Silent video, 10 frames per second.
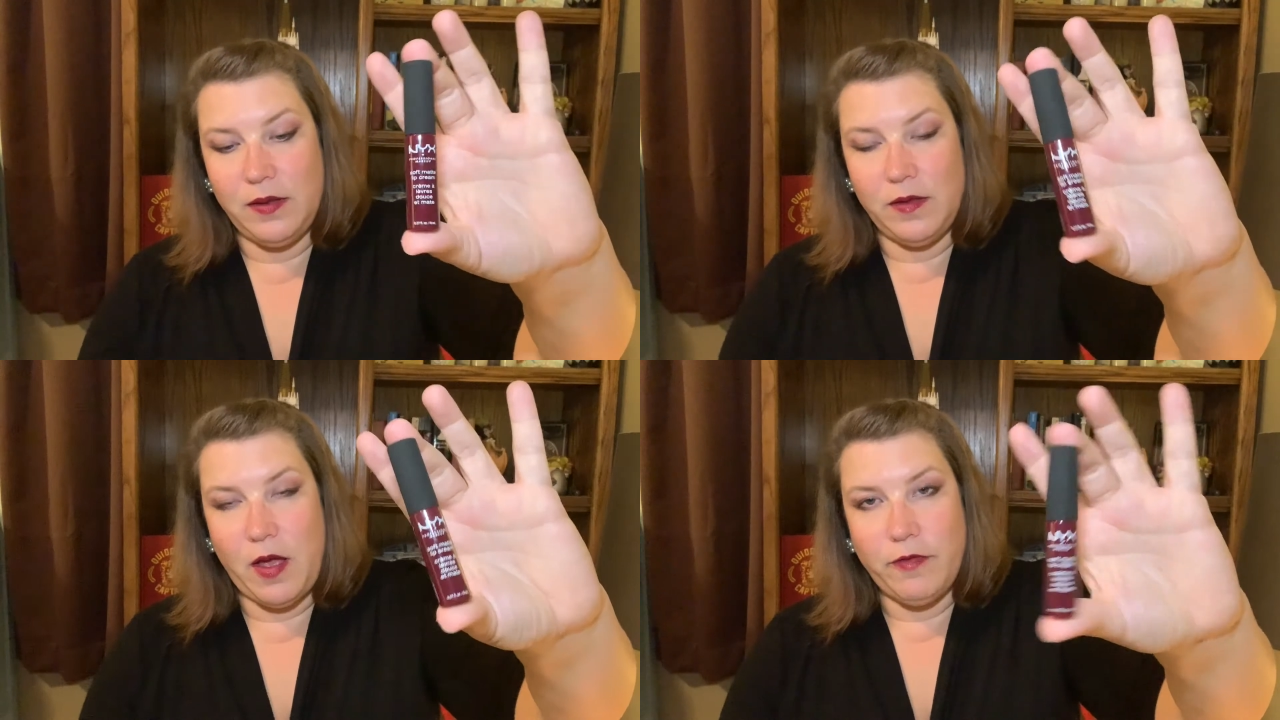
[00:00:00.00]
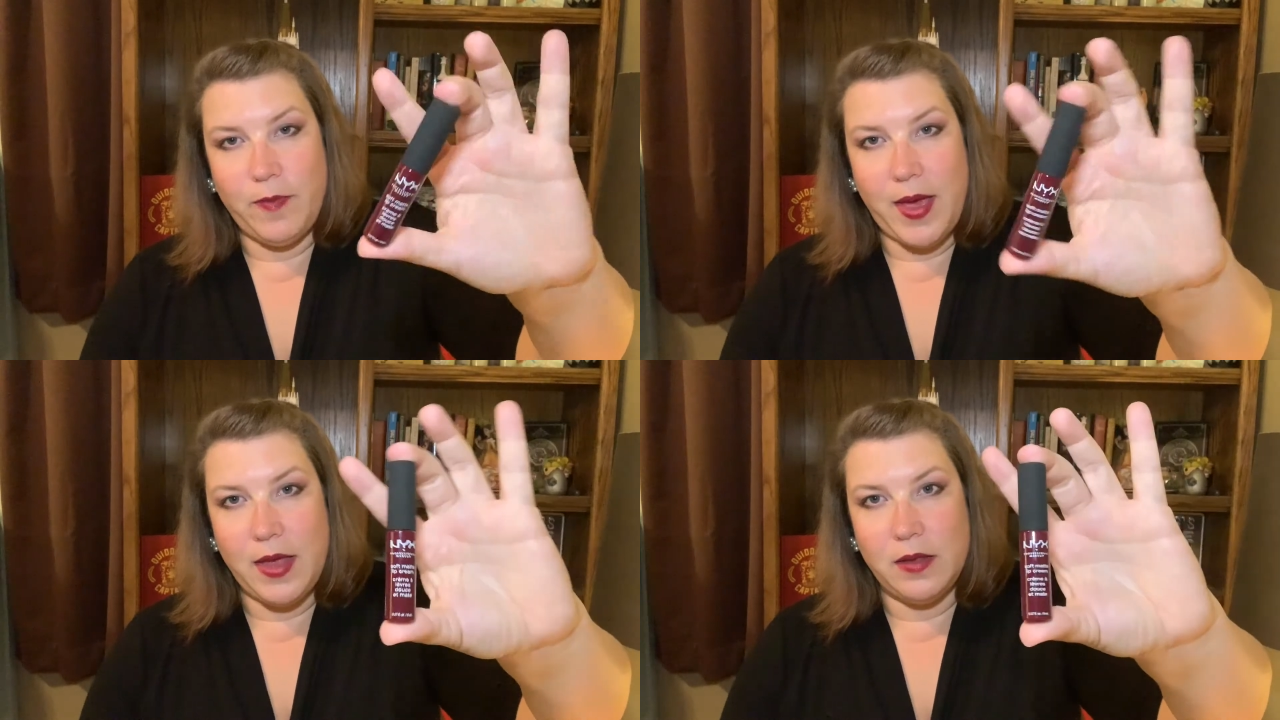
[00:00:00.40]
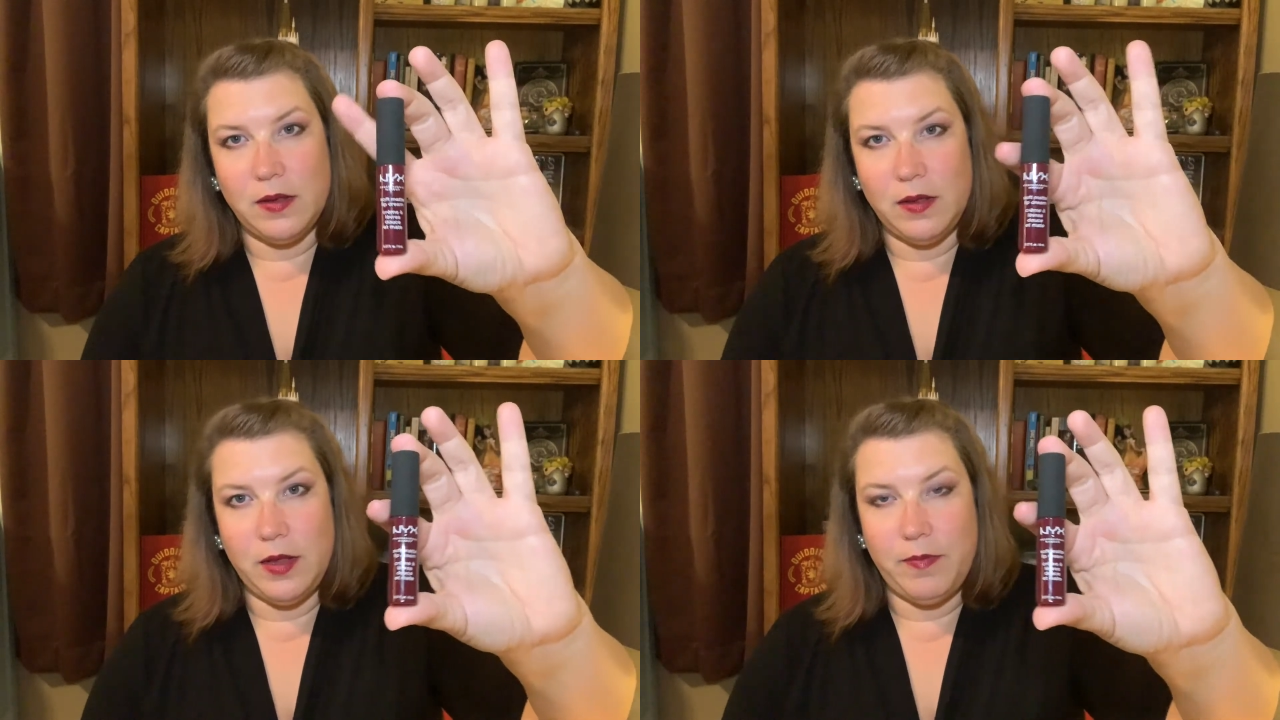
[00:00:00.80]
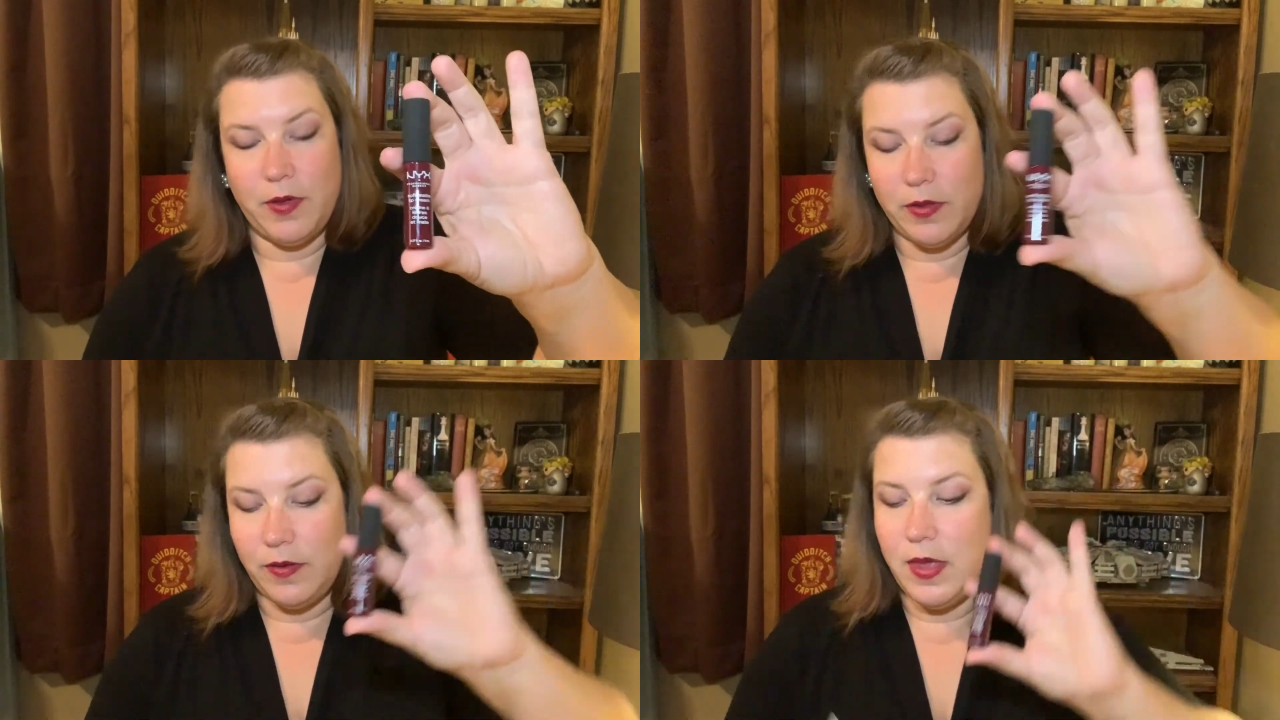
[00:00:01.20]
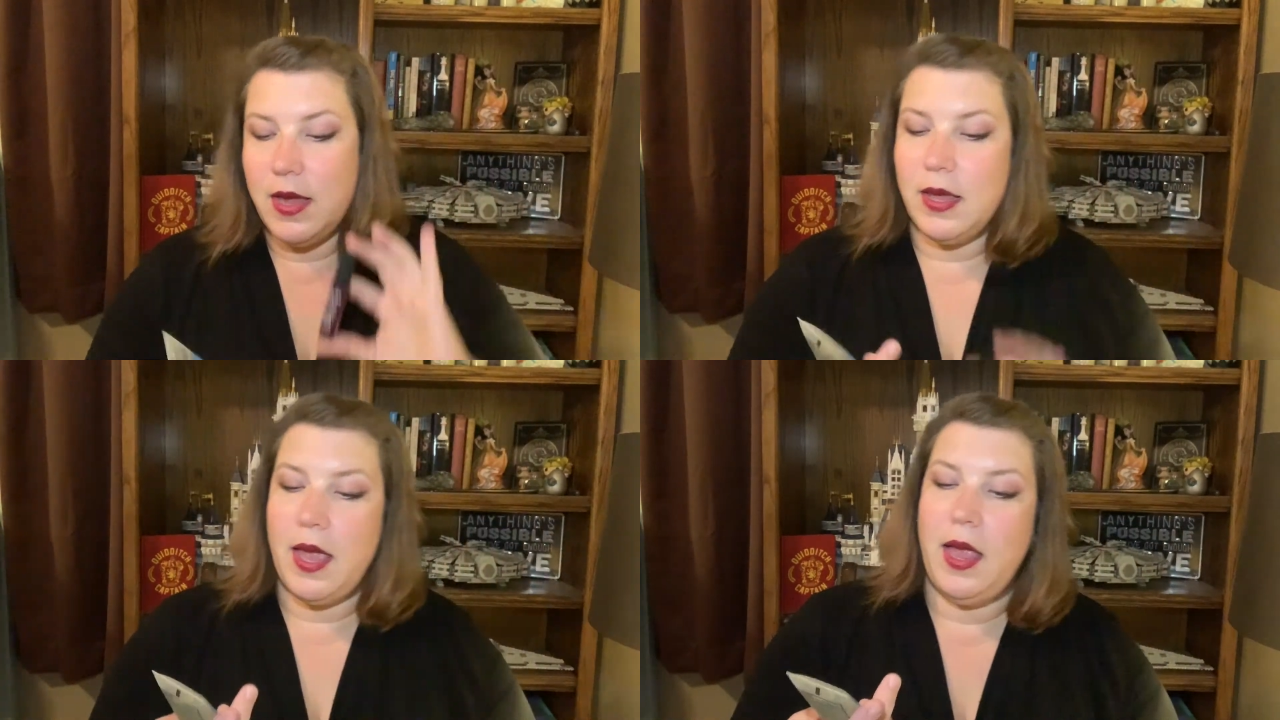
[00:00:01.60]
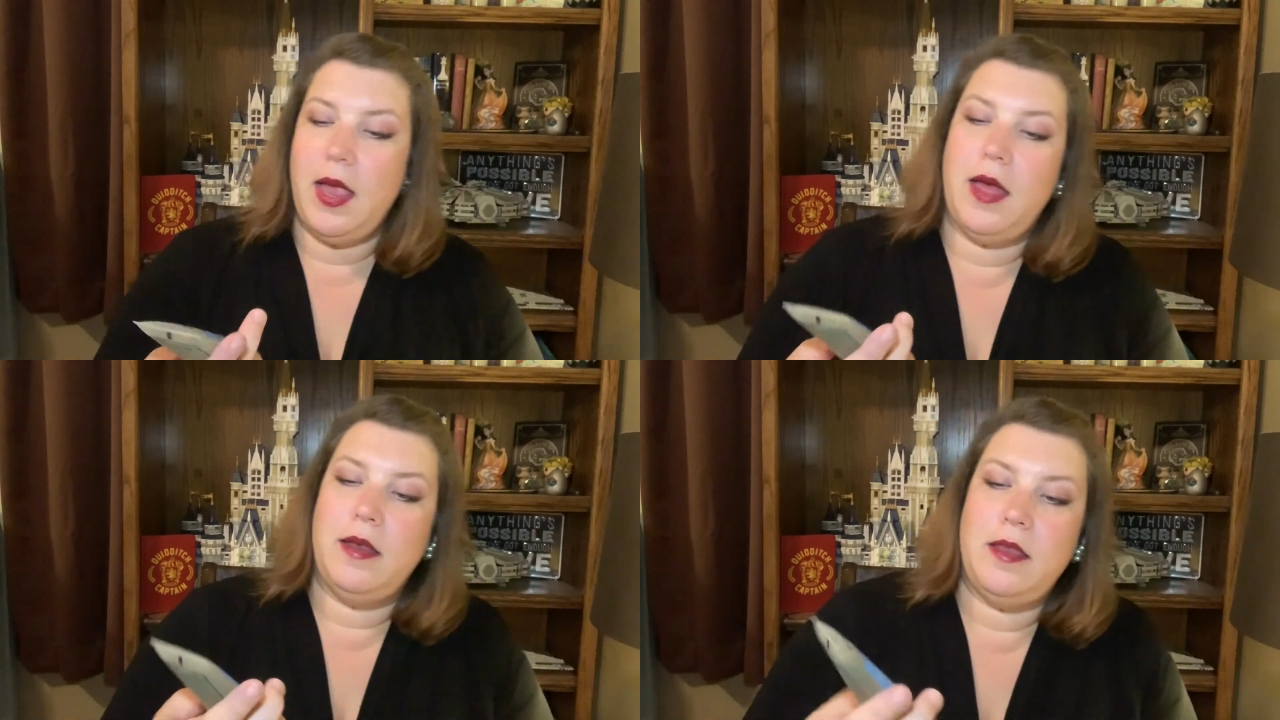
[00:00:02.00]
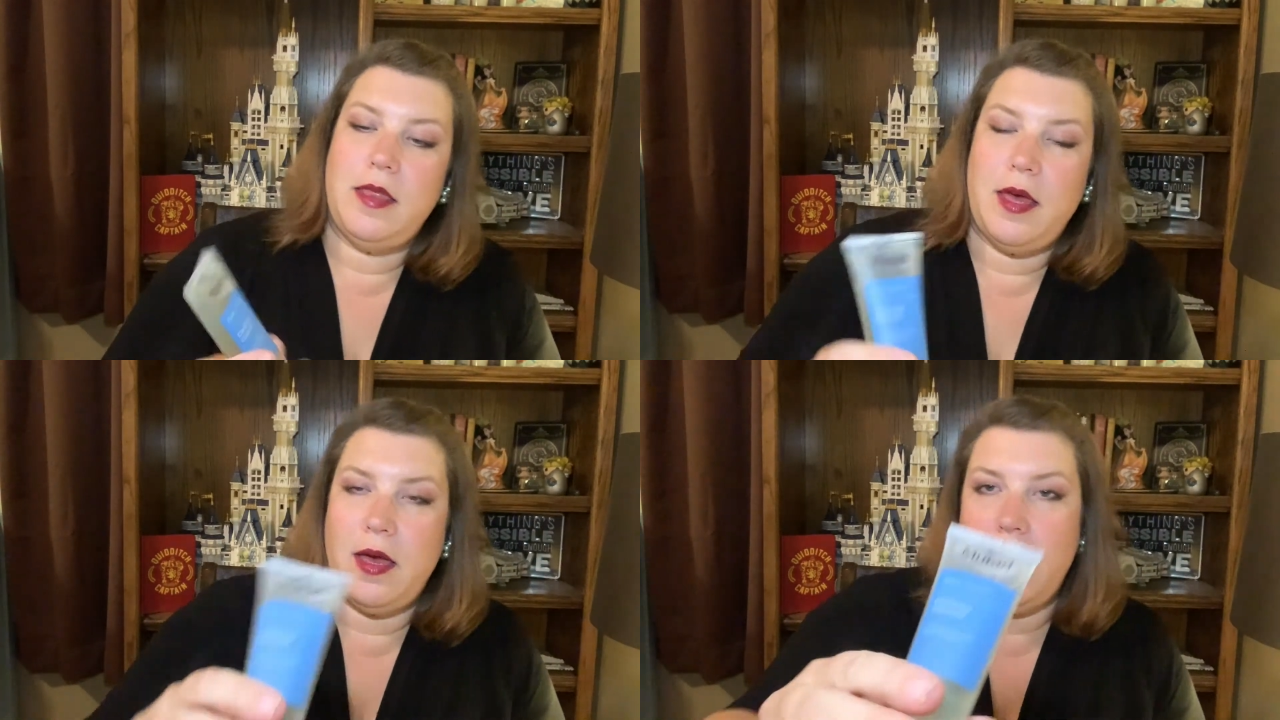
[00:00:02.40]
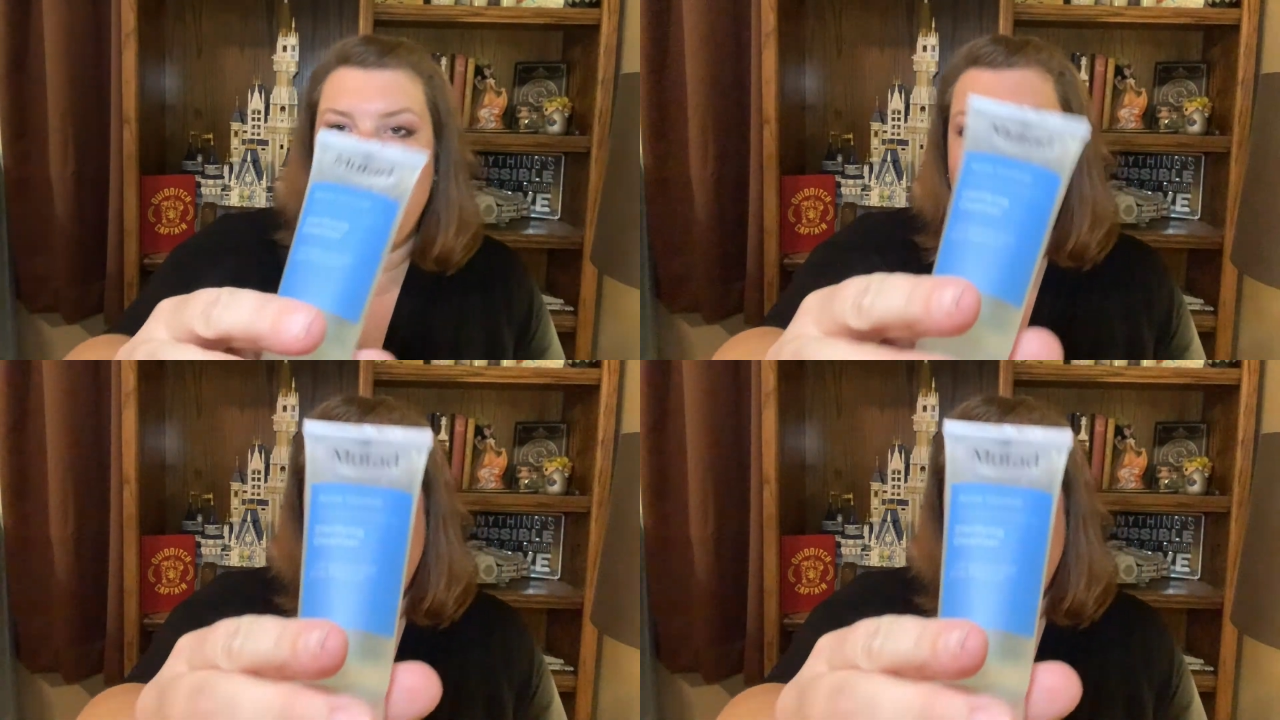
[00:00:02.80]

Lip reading: soft matte lipstick and the